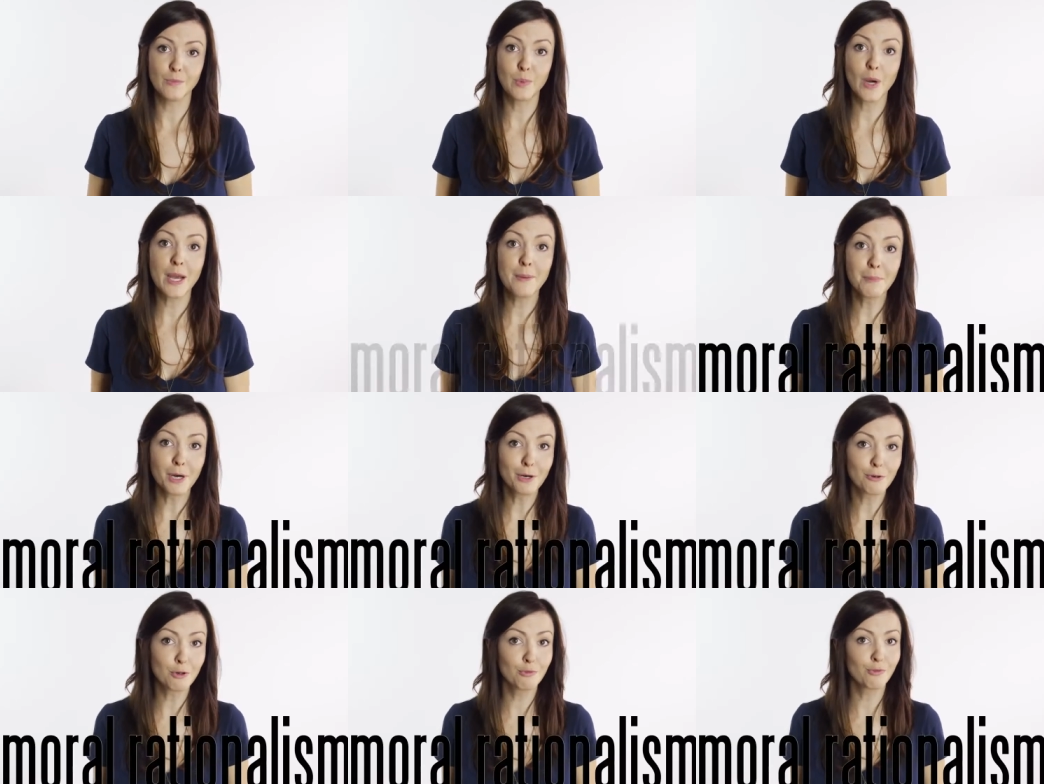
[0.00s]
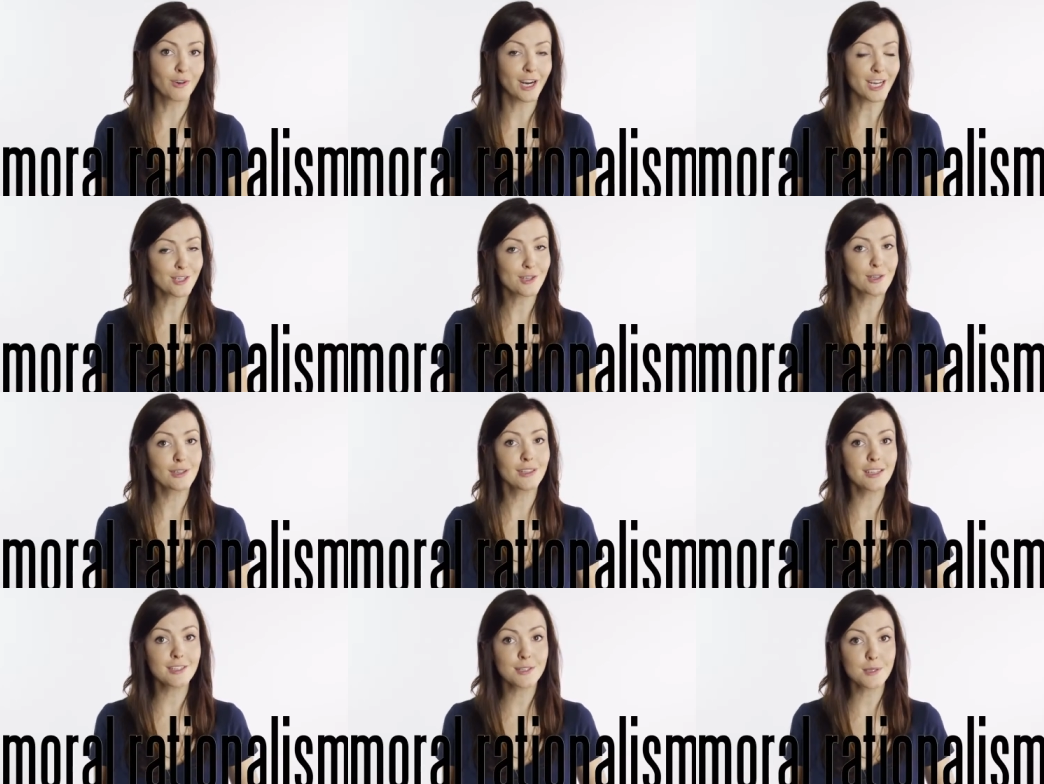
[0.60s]
where moral
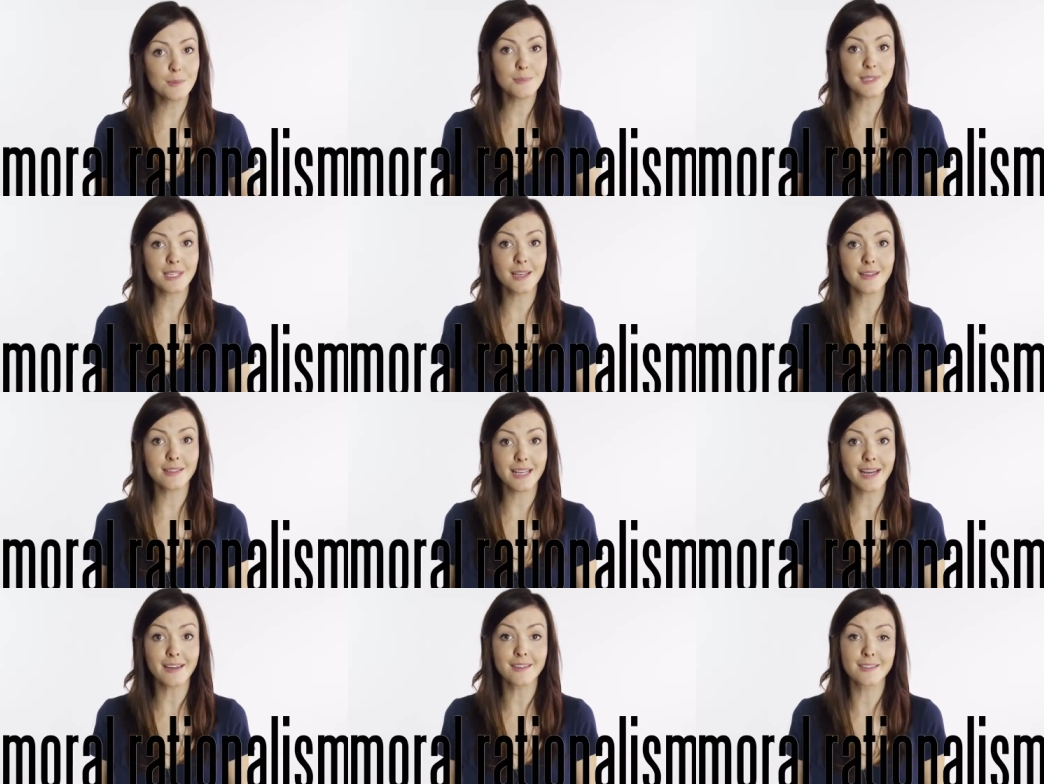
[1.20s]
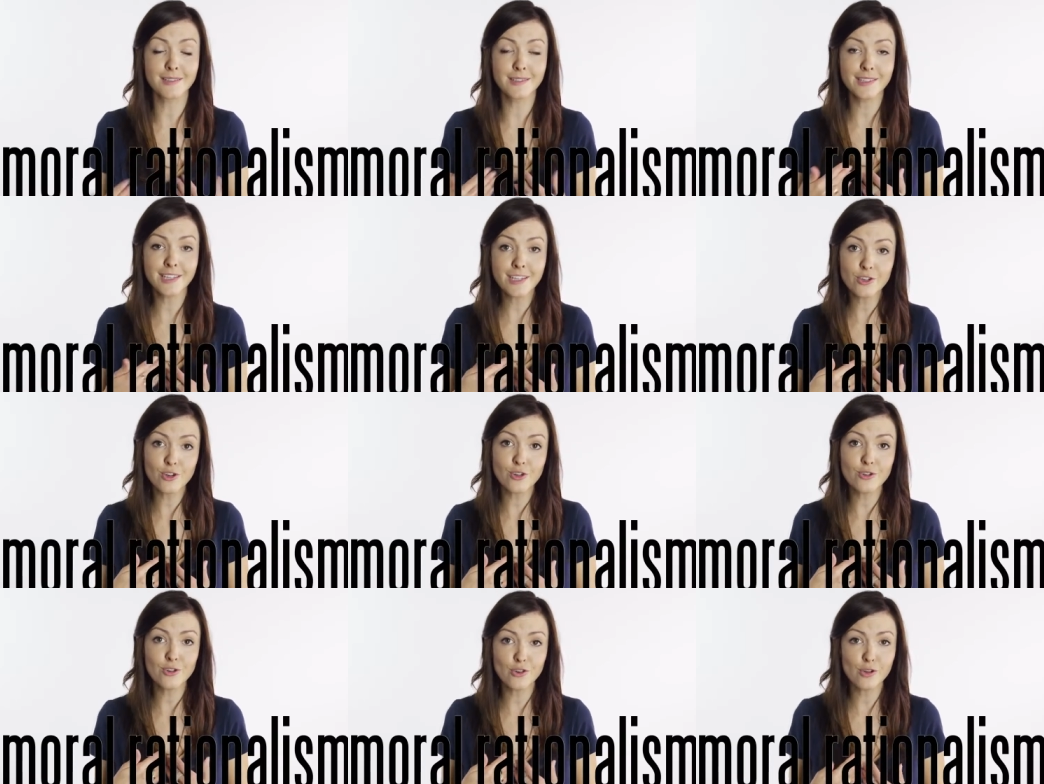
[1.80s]
rationalism says our
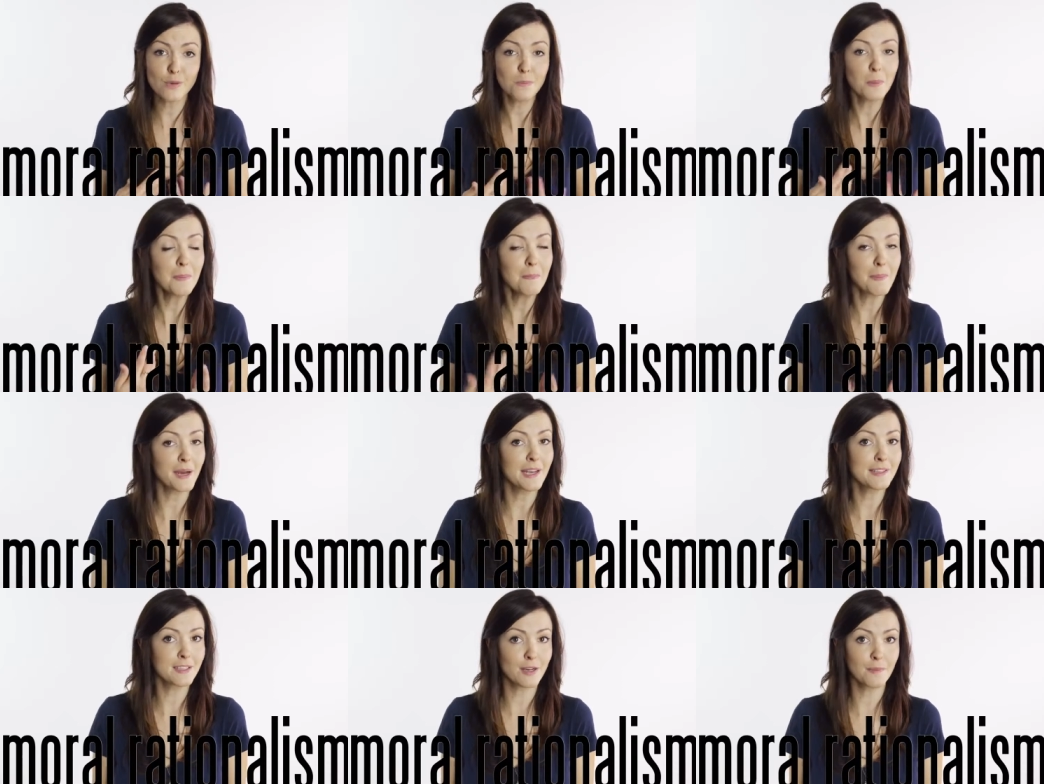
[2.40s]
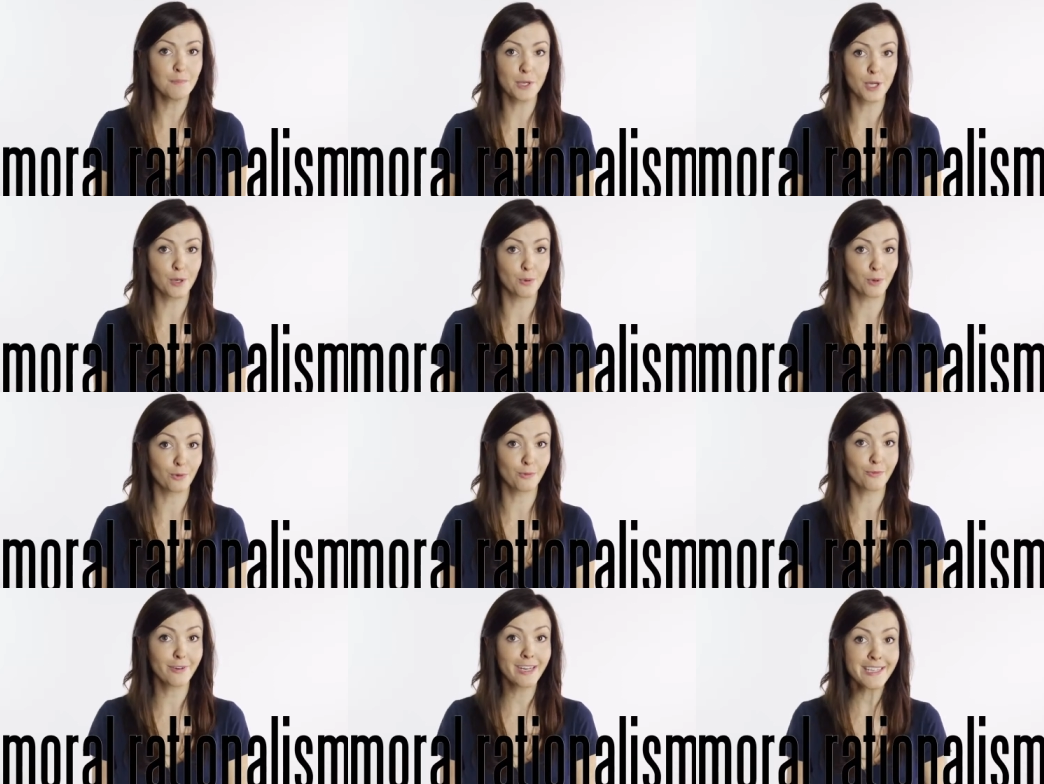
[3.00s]
decision should be based on
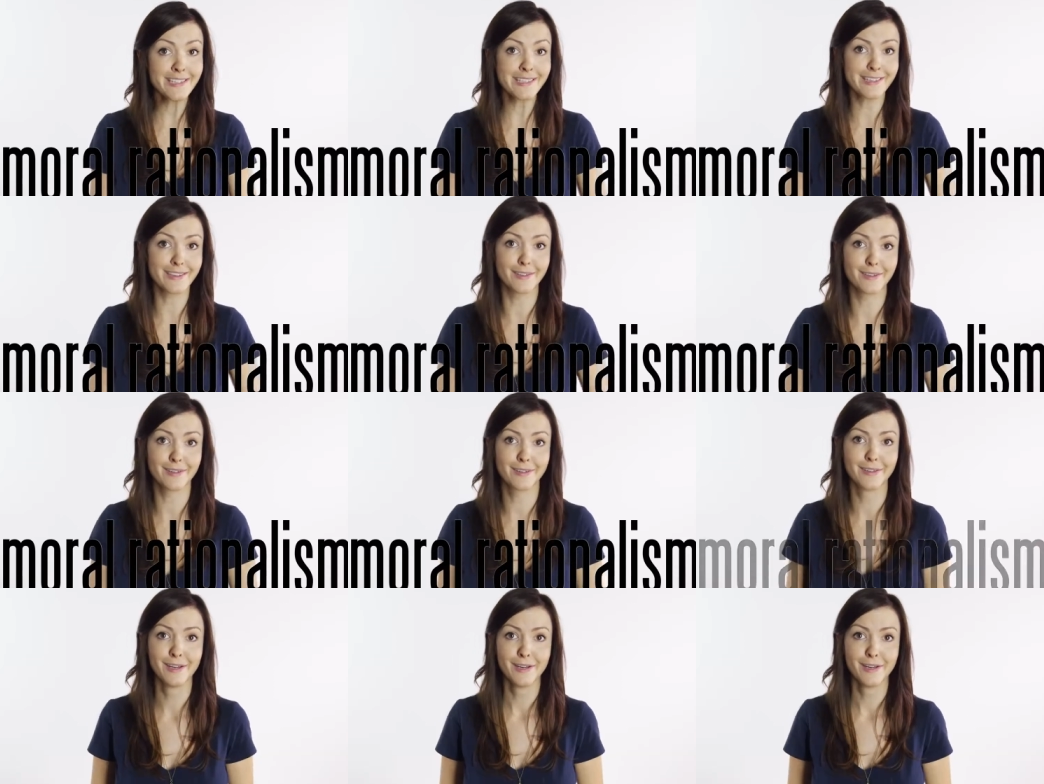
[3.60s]
pure reason.